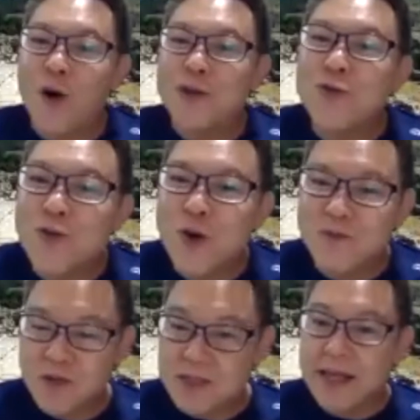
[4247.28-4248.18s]

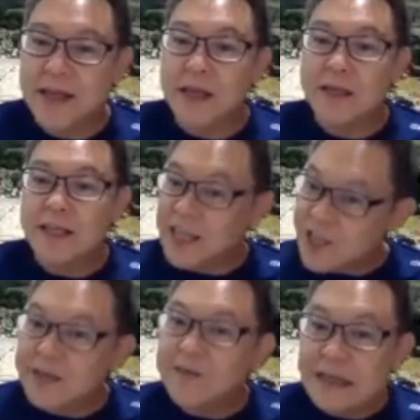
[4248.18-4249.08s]
Europe today is
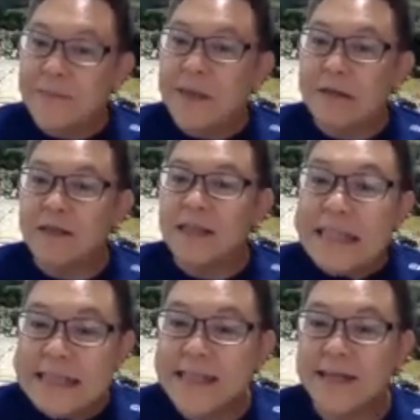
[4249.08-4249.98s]
actually a female,
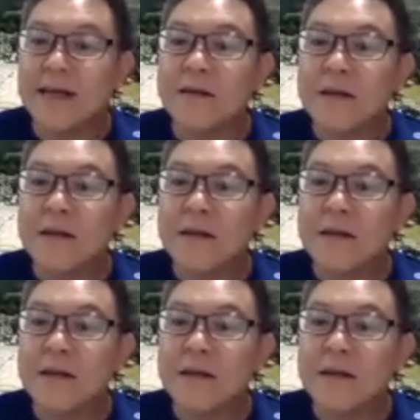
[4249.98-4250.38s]
Lydia.